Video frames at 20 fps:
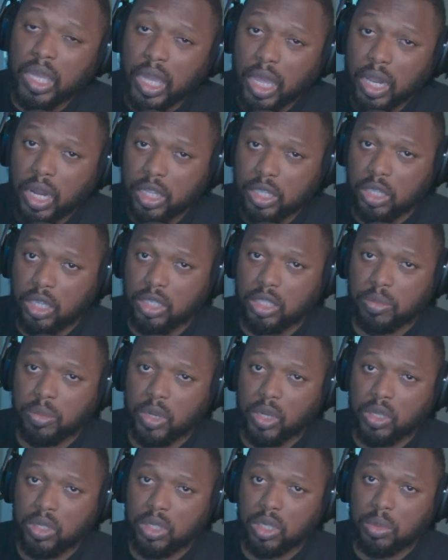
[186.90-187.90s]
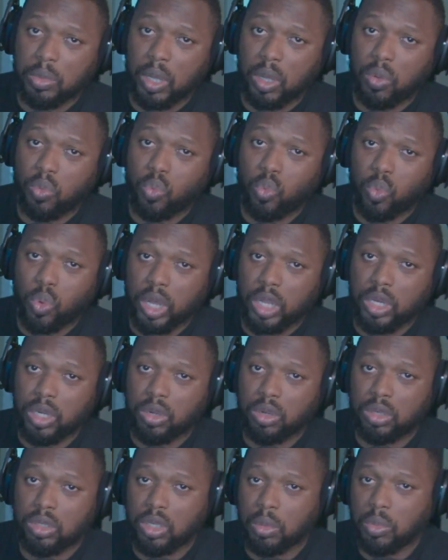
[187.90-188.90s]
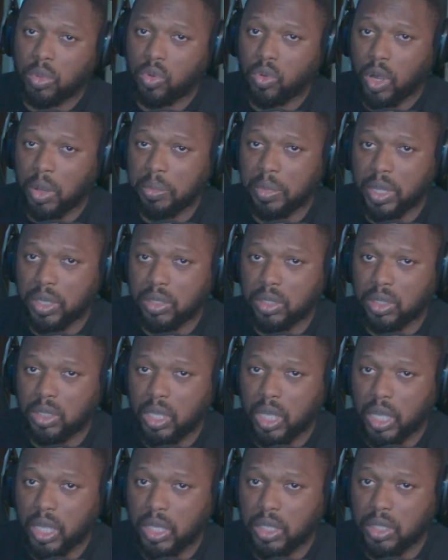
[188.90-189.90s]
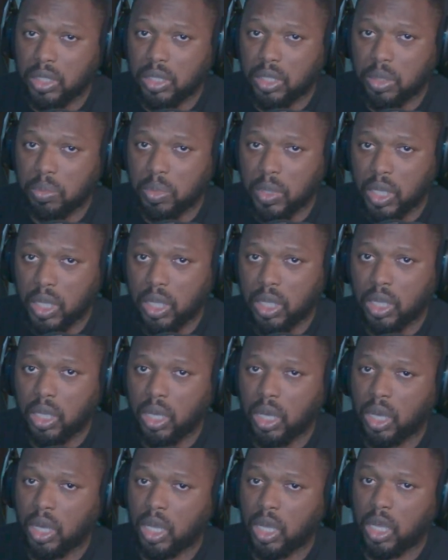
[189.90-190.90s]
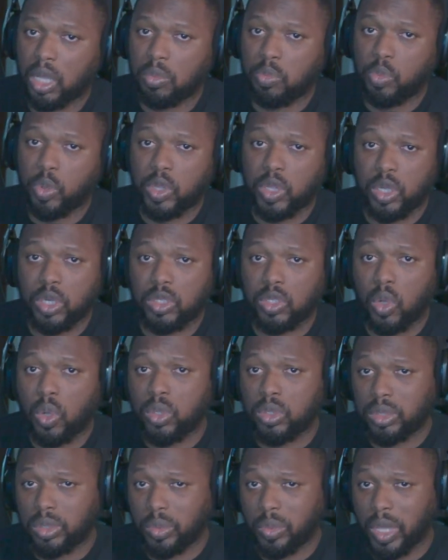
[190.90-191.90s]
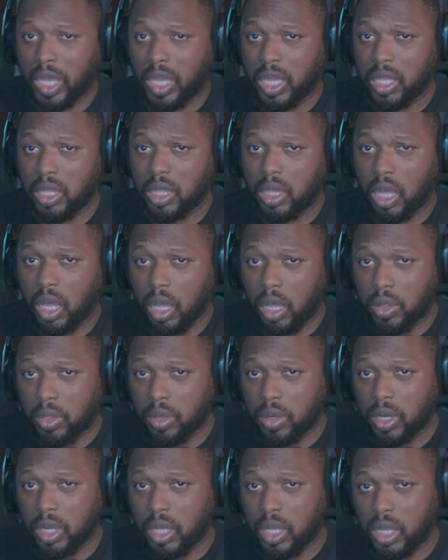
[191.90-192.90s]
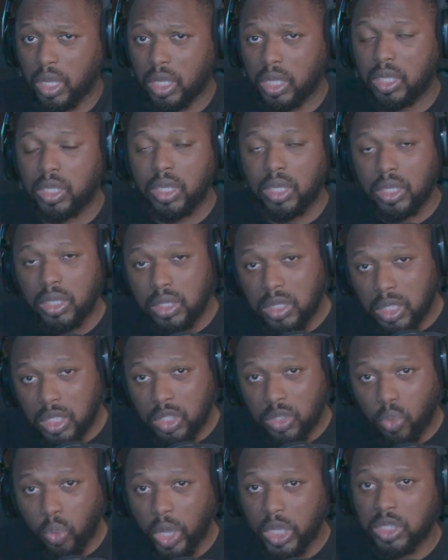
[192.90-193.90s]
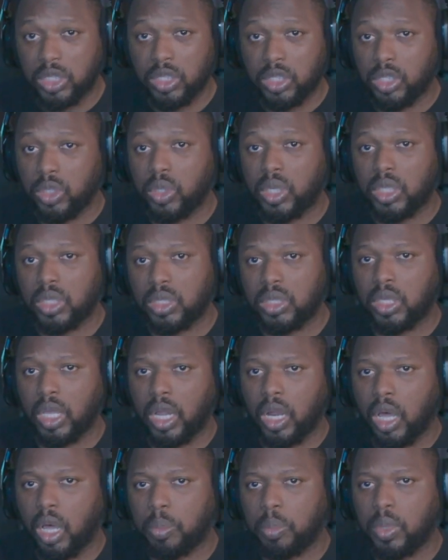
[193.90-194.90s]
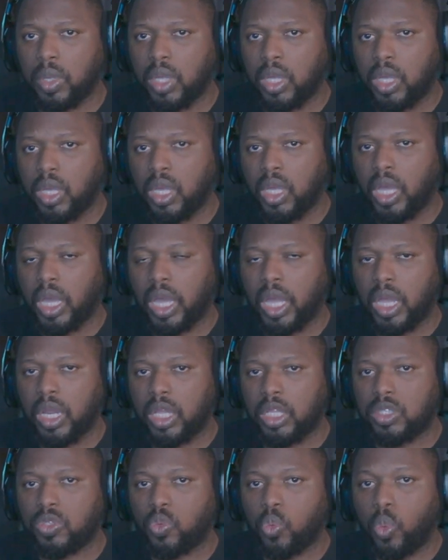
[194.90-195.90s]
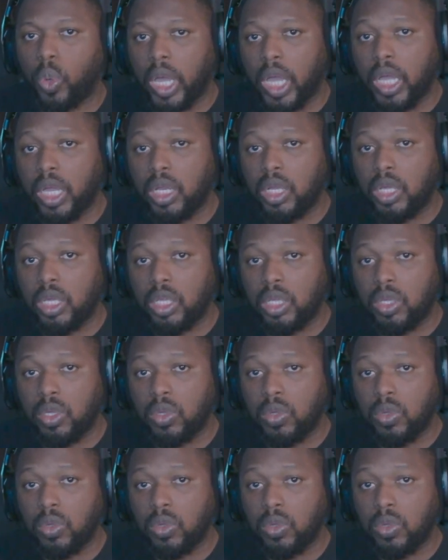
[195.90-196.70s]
again, I talked about earlier about what double ground bounce tends to be, but there's also a other situation you can set up, and it's when